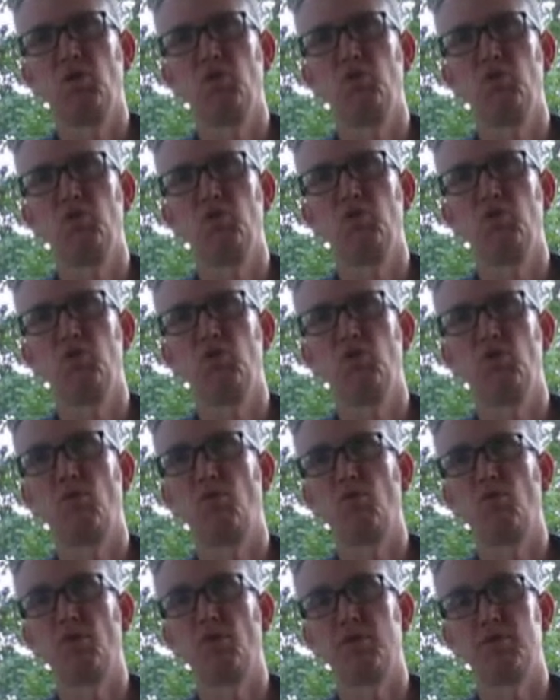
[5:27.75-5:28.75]
who
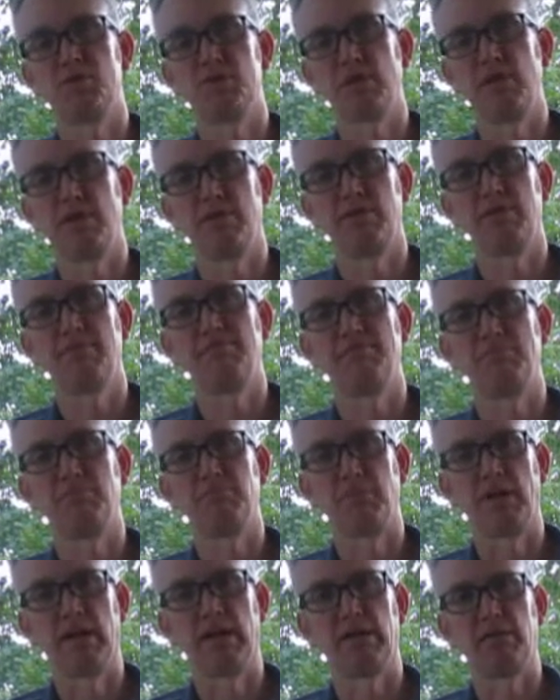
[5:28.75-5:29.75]
were sent
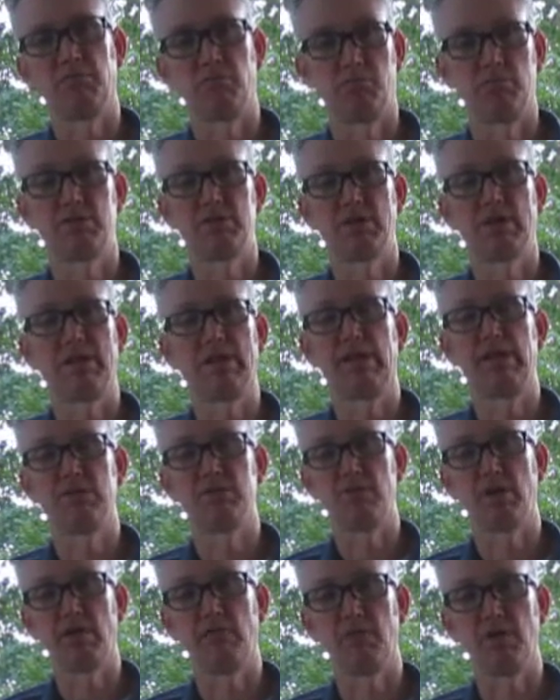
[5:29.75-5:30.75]
back sent into
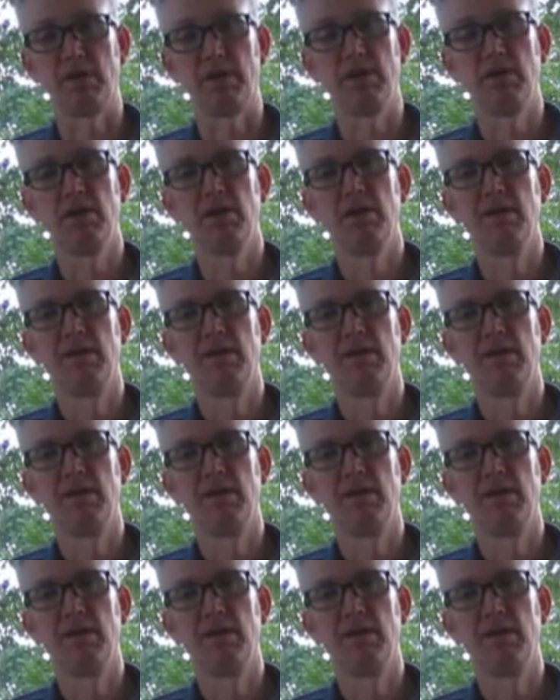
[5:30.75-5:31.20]
slavery